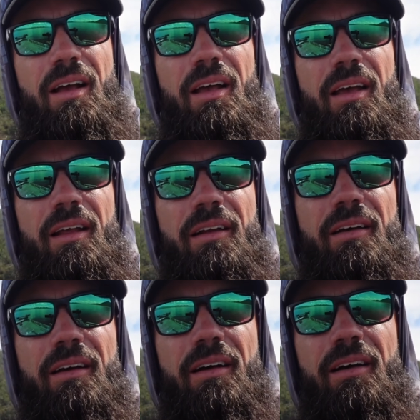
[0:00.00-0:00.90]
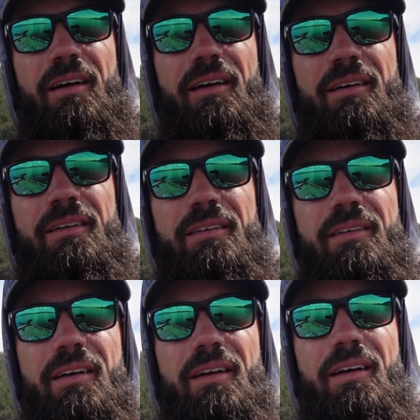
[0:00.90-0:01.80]
and that
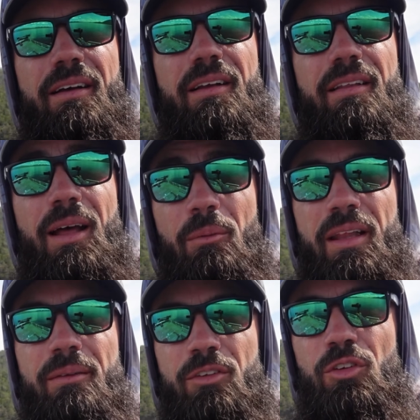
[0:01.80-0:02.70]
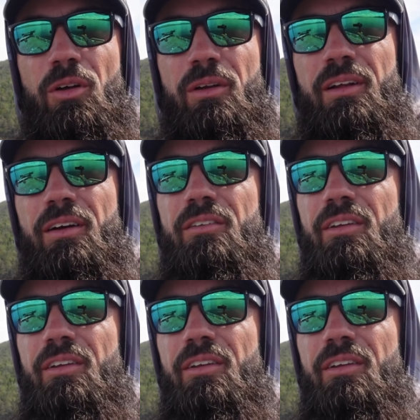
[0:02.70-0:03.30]
one that was on, they got